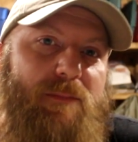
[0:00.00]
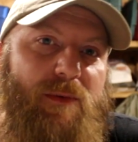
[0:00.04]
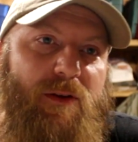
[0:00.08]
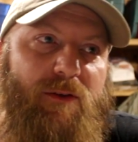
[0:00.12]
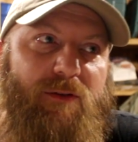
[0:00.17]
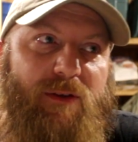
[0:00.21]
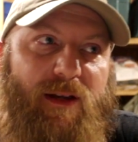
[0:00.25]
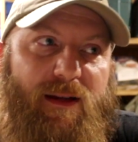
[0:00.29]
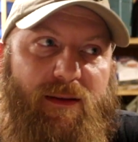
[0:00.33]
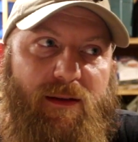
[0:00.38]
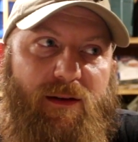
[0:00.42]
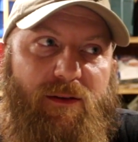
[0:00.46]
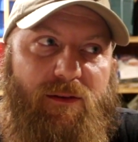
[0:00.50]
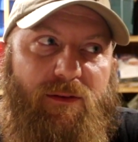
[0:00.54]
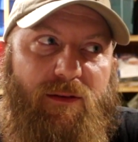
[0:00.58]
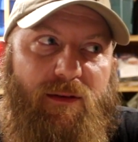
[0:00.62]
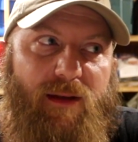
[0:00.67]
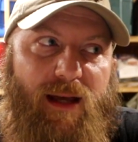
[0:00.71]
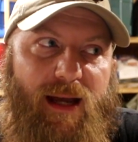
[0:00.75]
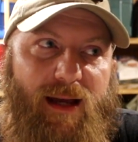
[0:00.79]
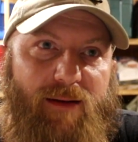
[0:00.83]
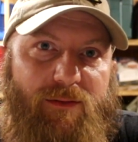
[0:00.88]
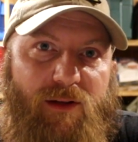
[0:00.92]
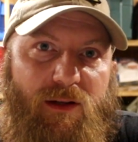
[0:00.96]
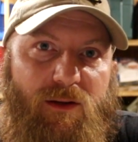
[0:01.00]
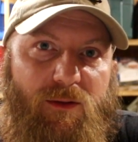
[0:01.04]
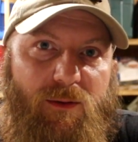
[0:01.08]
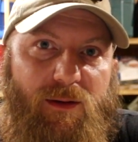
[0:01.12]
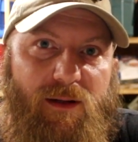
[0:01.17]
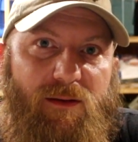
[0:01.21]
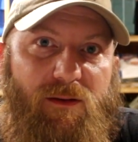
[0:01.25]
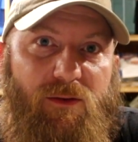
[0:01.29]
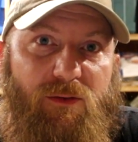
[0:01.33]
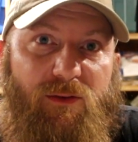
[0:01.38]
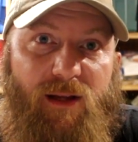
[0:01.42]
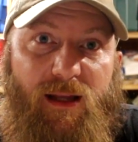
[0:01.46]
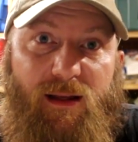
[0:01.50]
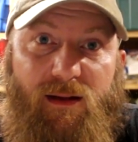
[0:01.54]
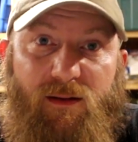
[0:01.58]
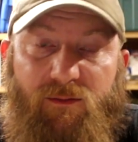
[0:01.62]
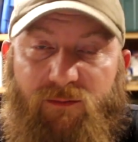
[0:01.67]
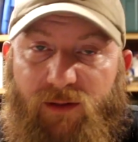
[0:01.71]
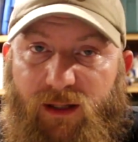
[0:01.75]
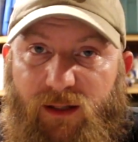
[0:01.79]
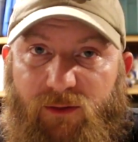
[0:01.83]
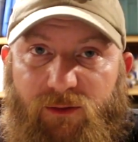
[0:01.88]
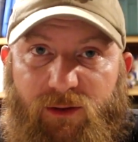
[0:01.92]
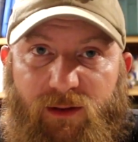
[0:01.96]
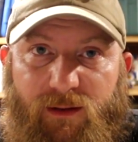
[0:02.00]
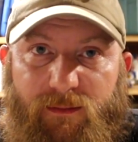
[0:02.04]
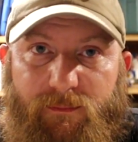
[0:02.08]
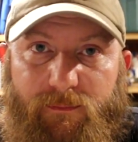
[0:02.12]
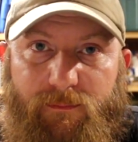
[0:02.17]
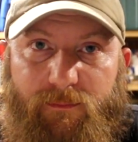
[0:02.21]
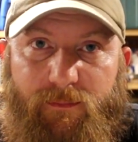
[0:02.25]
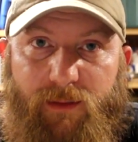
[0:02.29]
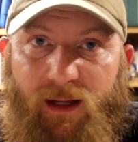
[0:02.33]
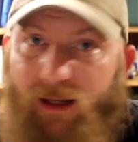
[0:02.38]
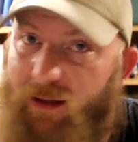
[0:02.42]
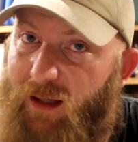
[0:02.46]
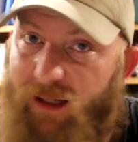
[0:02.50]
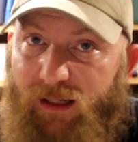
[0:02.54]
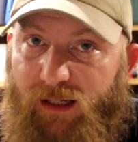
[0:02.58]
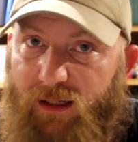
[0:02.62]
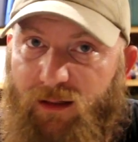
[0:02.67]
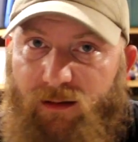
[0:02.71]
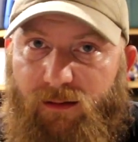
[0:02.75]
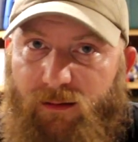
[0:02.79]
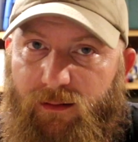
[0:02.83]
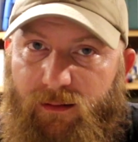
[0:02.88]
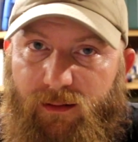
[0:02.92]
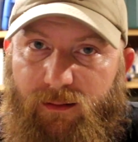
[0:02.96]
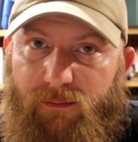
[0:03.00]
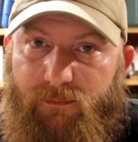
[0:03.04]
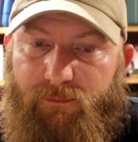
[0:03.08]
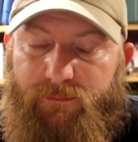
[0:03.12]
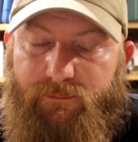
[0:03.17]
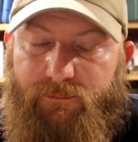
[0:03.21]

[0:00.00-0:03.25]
say that they have to do it at the state convention. And they didn't.